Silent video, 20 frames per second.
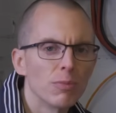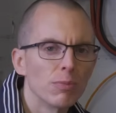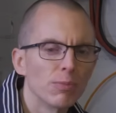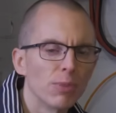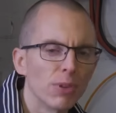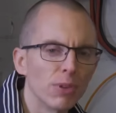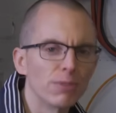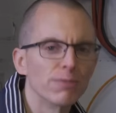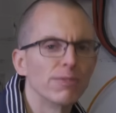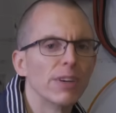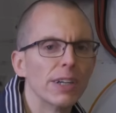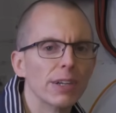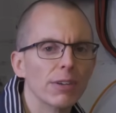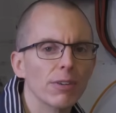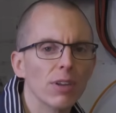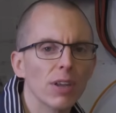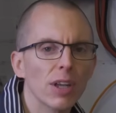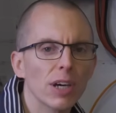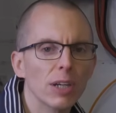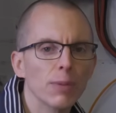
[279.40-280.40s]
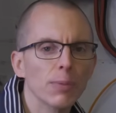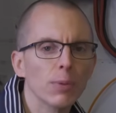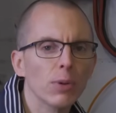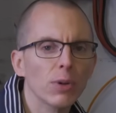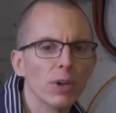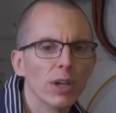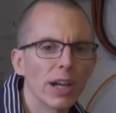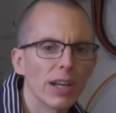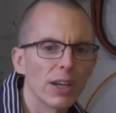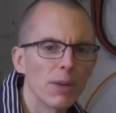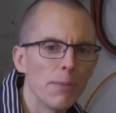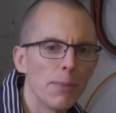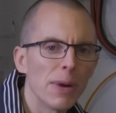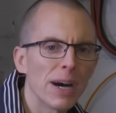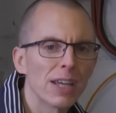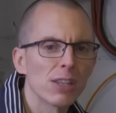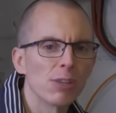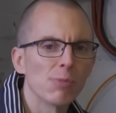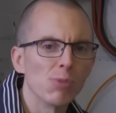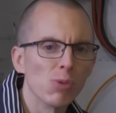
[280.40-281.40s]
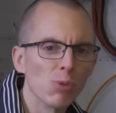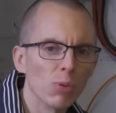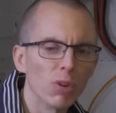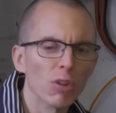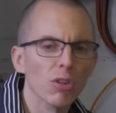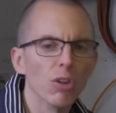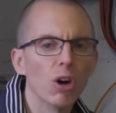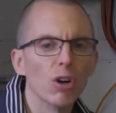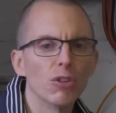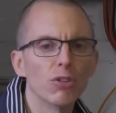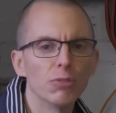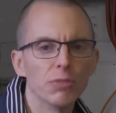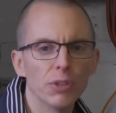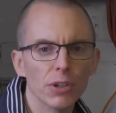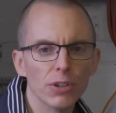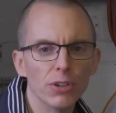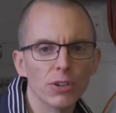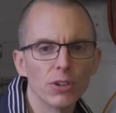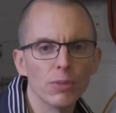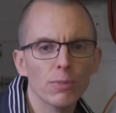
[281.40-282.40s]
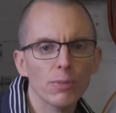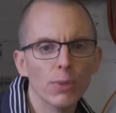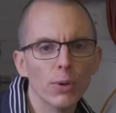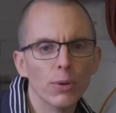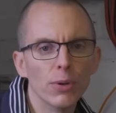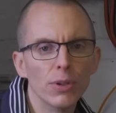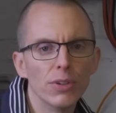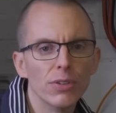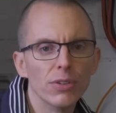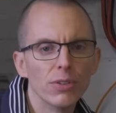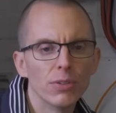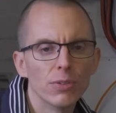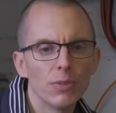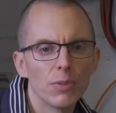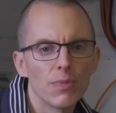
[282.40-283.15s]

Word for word: but they're very reliable and compatible with lots of other components.